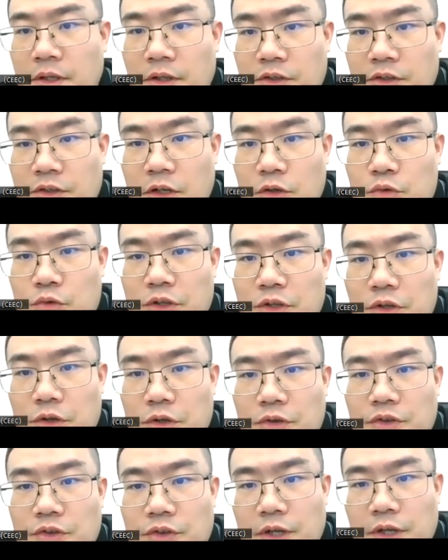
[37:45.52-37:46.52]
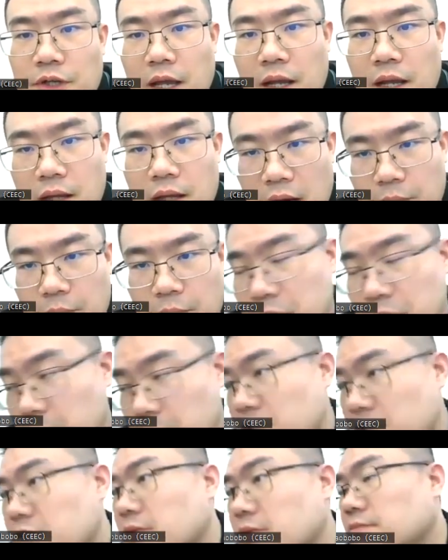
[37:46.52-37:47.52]
The reduced carbon
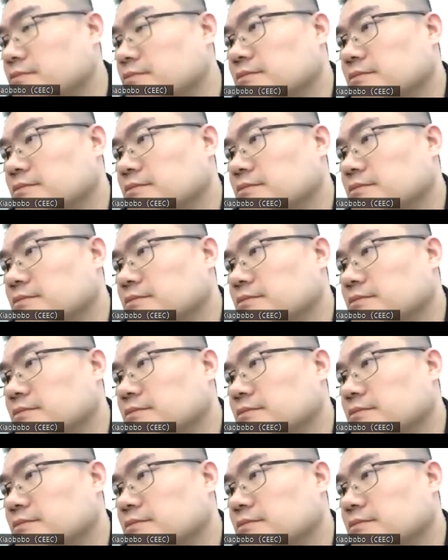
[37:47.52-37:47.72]
emission,